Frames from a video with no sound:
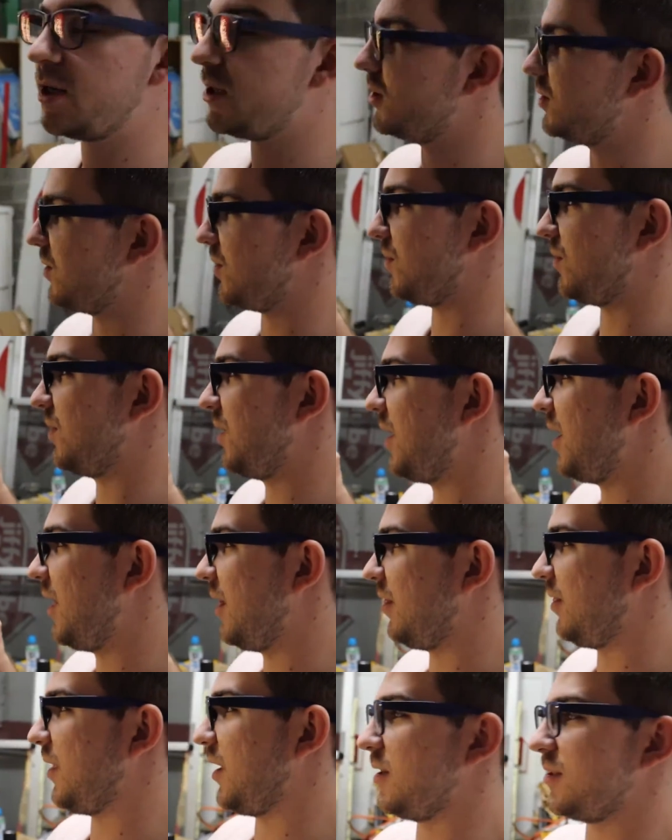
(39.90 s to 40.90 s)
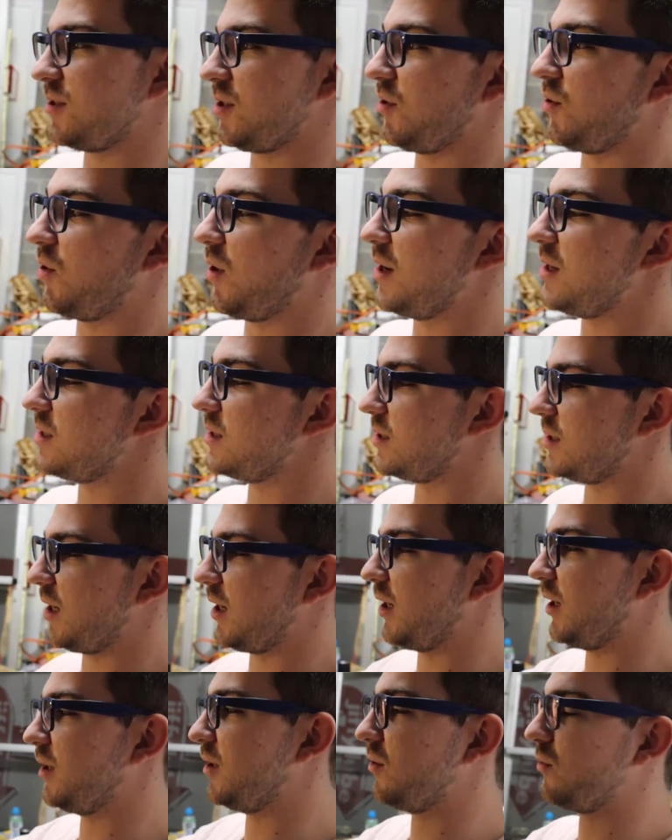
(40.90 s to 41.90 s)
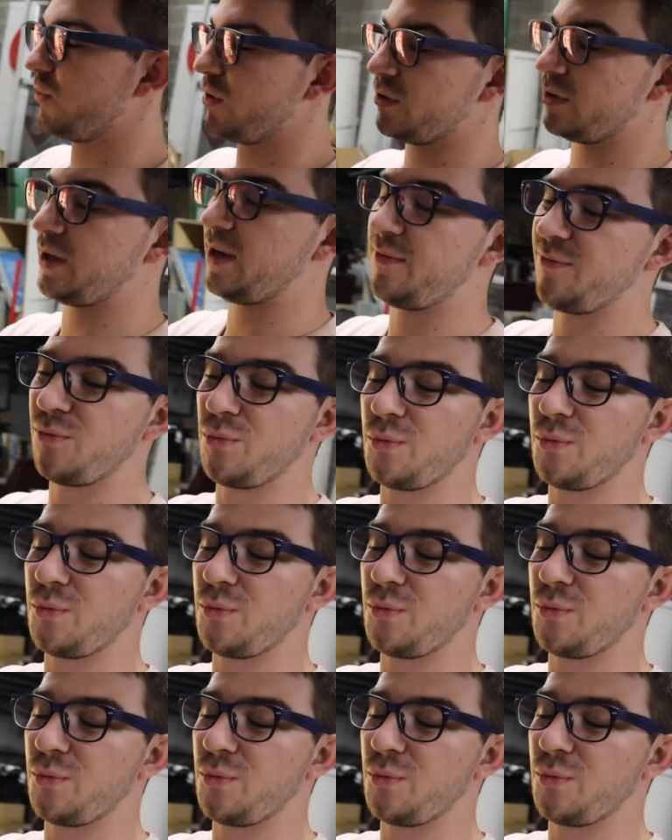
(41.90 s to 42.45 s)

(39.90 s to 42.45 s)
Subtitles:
So that is a great sign. We only have